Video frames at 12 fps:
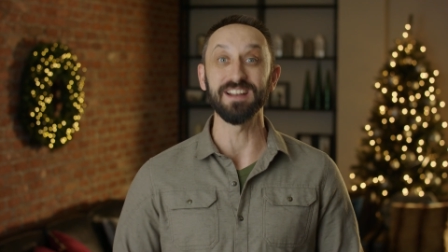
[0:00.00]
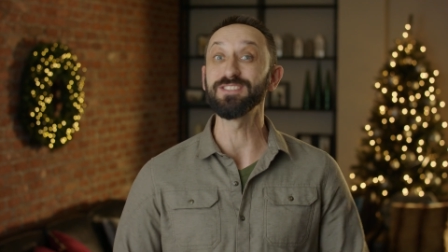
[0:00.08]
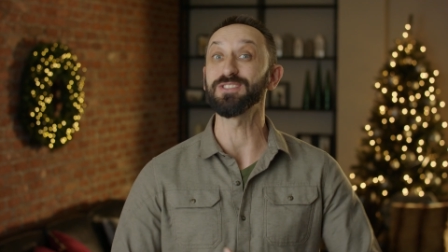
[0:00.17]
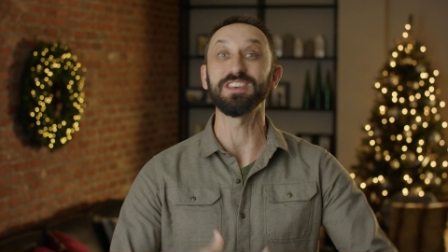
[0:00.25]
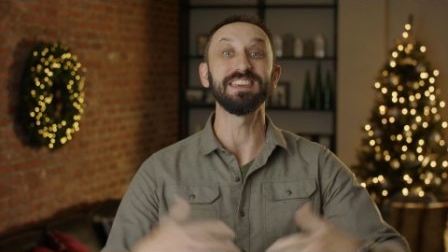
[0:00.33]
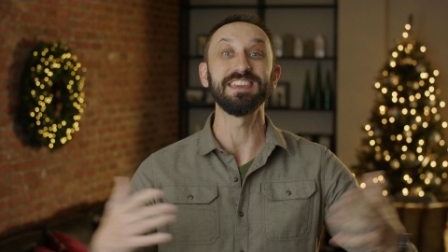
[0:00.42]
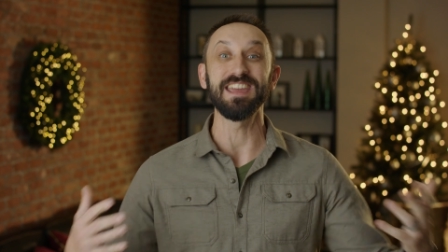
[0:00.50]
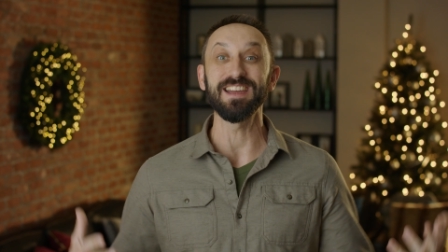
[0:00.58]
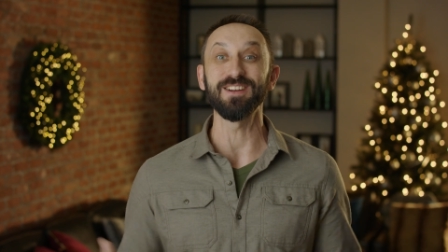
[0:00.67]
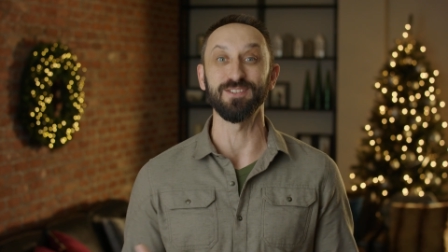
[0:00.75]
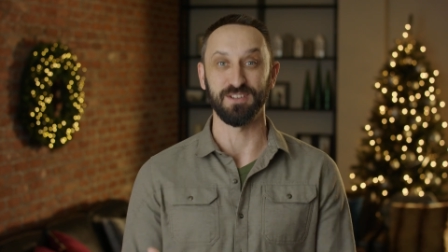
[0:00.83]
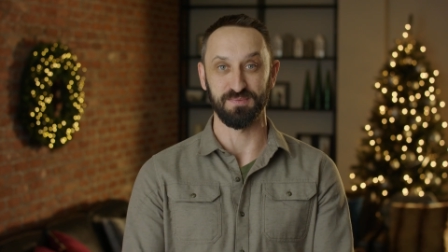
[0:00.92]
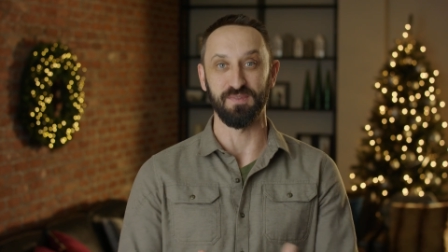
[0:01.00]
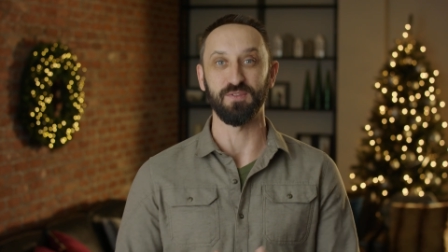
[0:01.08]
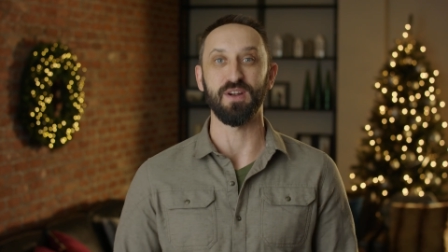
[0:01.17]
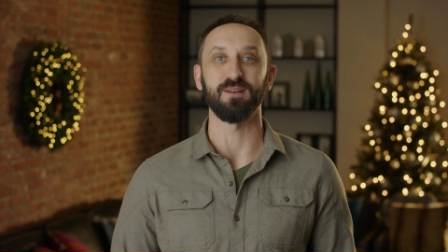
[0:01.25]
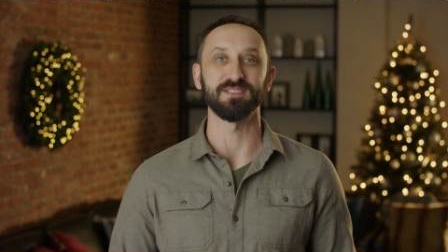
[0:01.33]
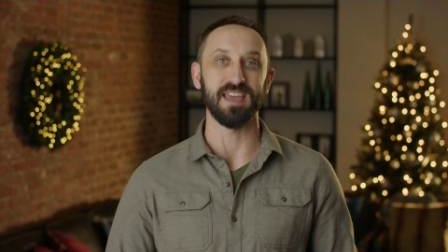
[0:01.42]
It took years
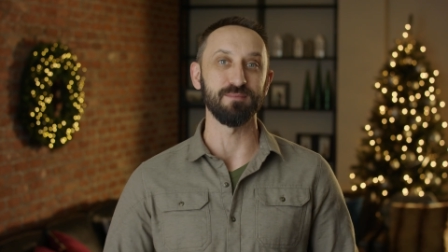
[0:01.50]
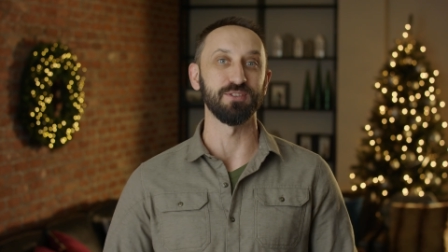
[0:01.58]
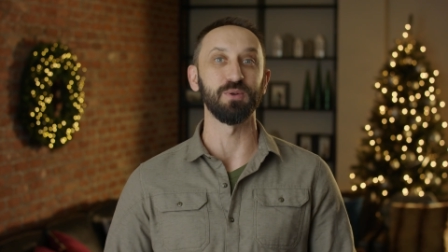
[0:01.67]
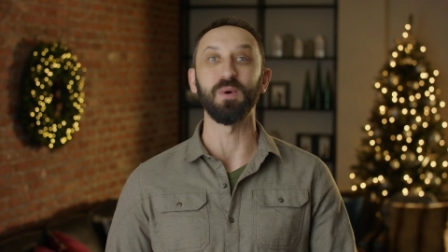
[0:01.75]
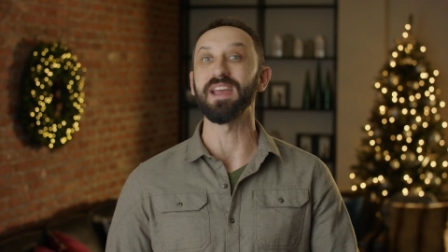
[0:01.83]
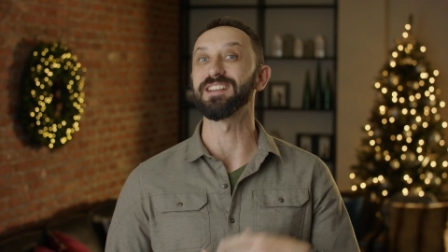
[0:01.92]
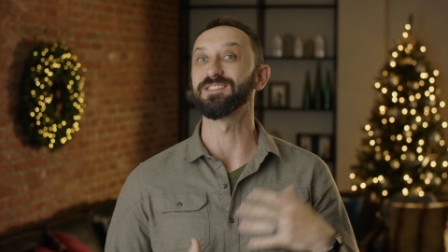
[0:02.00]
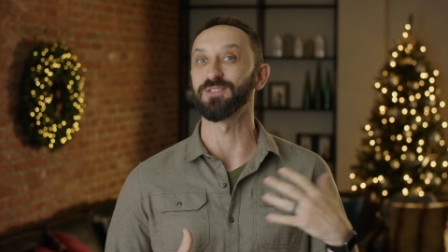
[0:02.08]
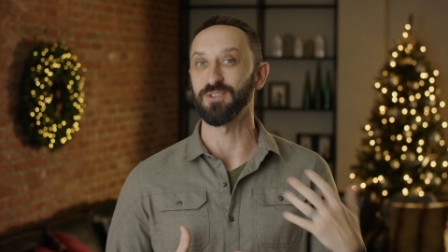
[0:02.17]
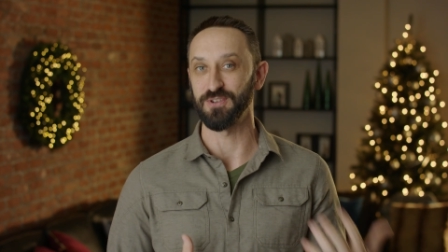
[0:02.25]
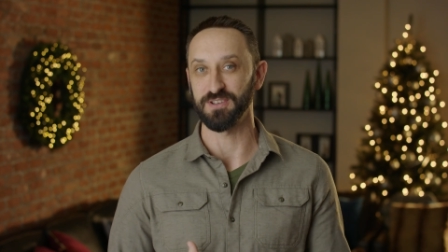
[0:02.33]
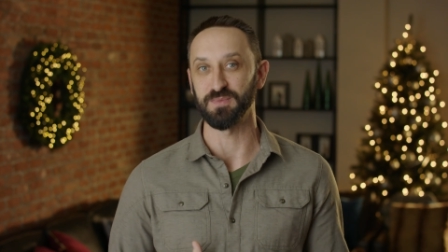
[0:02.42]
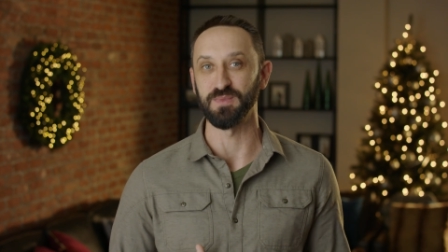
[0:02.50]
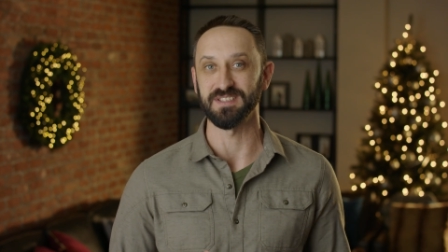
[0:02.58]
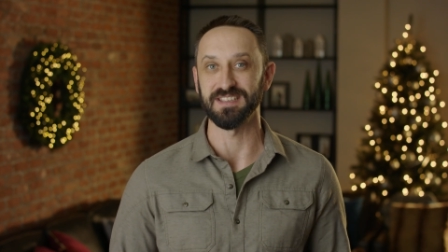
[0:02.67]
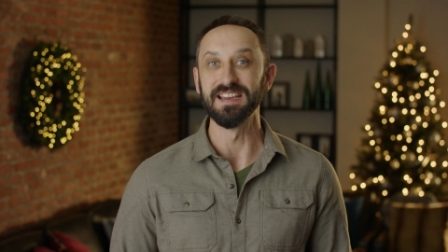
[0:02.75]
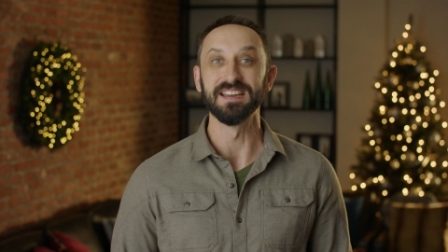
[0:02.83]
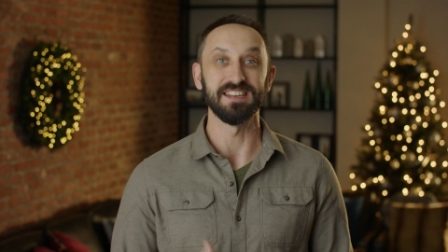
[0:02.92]
before I was able to wait until
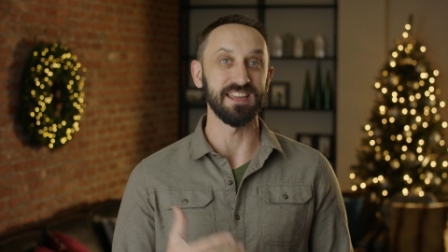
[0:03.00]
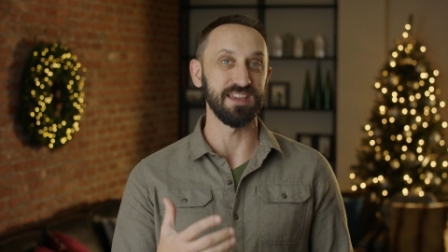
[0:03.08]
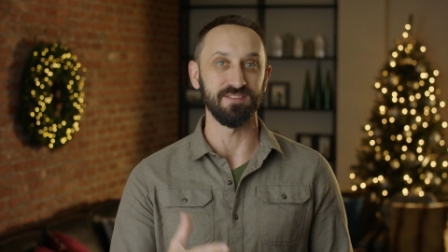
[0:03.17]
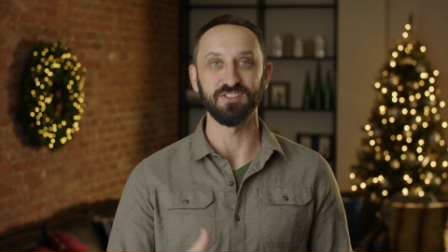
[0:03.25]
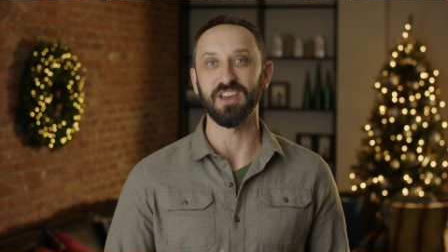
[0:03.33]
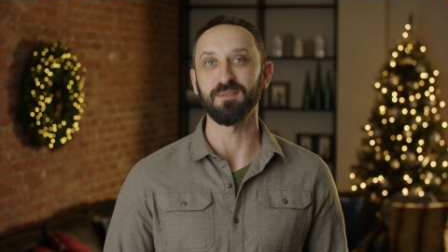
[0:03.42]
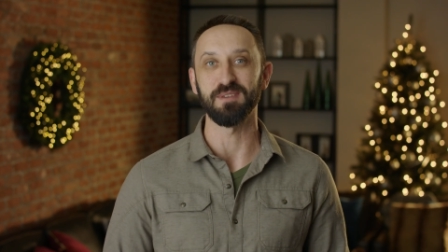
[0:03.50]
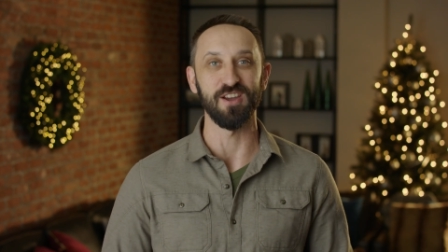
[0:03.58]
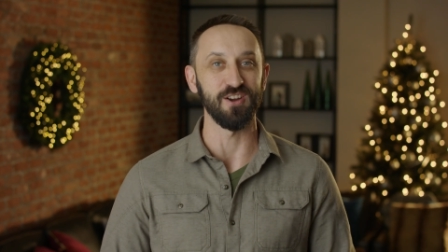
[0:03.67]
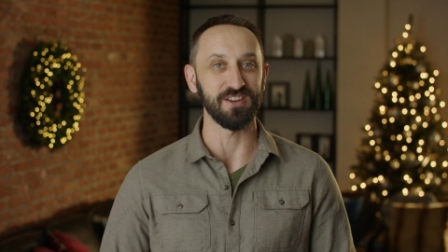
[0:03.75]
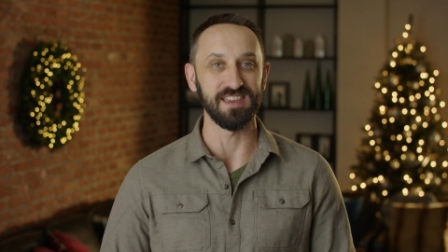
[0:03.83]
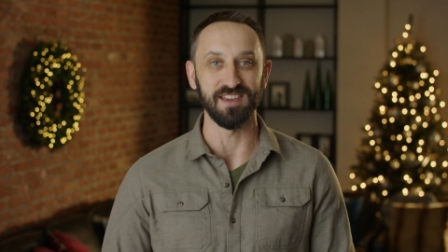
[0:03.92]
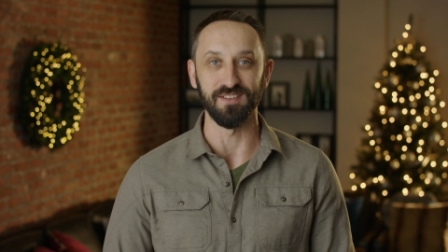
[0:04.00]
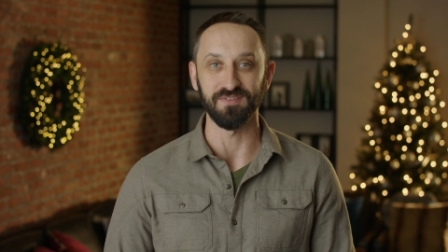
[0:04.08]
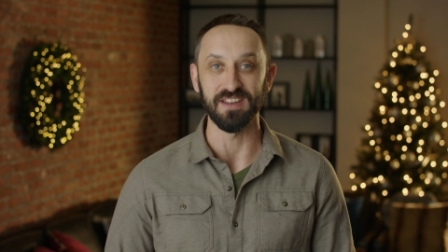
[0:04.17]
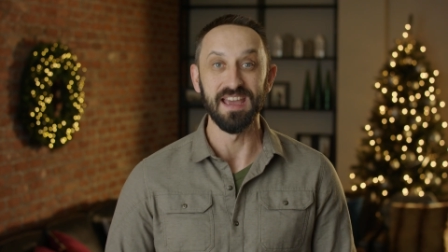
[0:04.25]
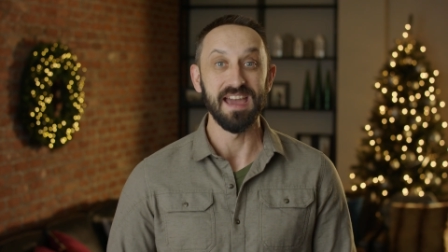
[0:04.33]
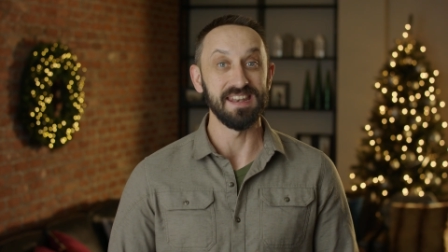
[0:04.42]
Christmas to give Jamie her
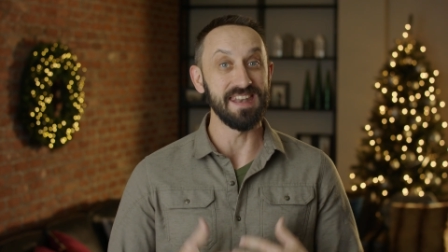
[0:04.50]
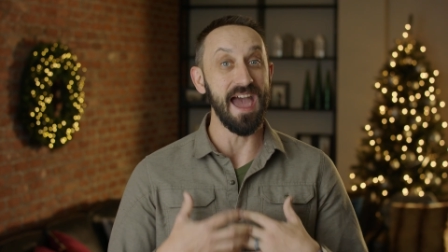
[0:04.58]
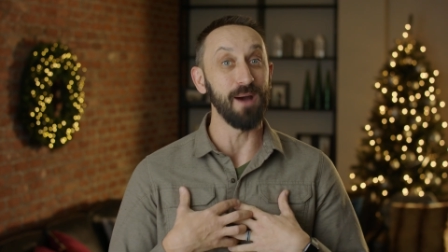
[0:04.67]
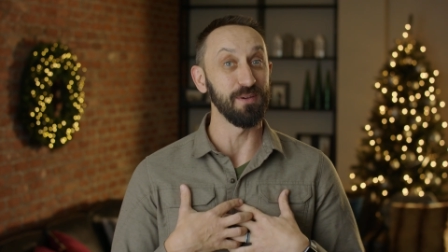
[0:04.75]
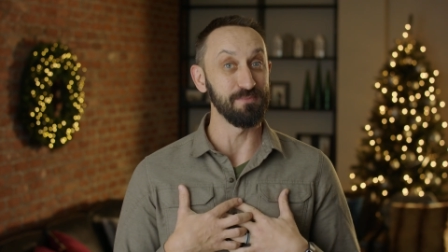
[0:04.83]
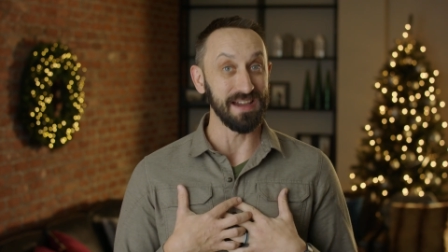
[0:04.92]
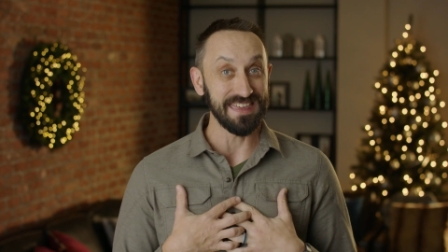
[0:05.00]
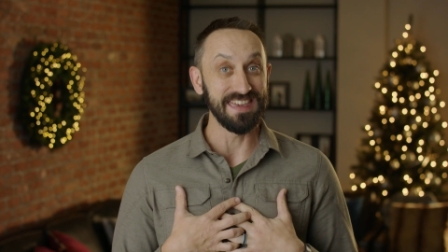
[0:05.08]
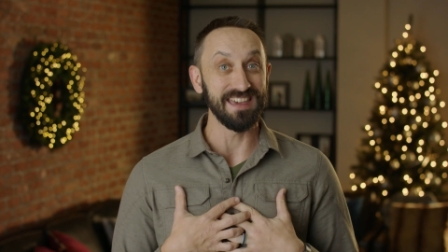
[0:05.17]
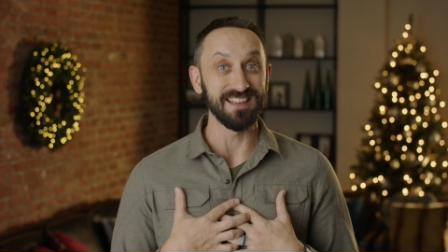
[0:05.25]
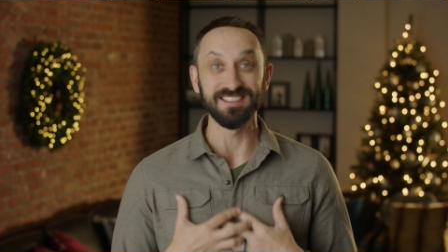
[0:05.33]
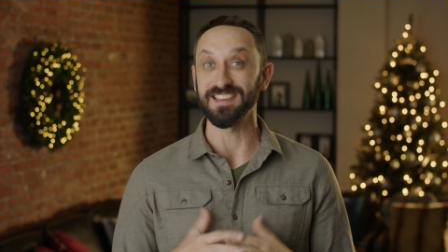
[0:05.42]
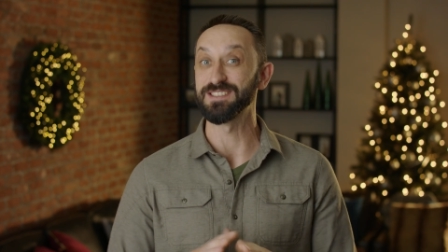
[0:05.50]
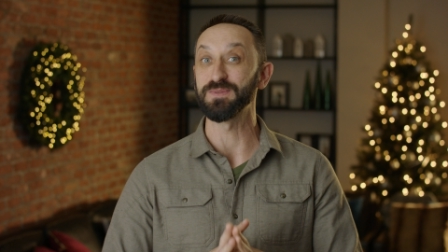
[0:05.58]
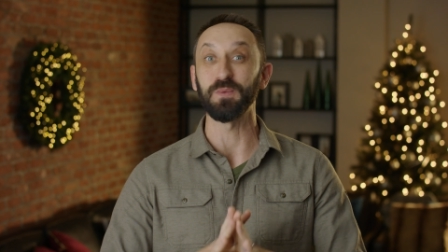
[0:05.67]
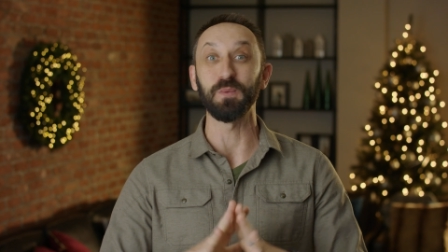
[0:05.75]
gift. Now with my kids, it's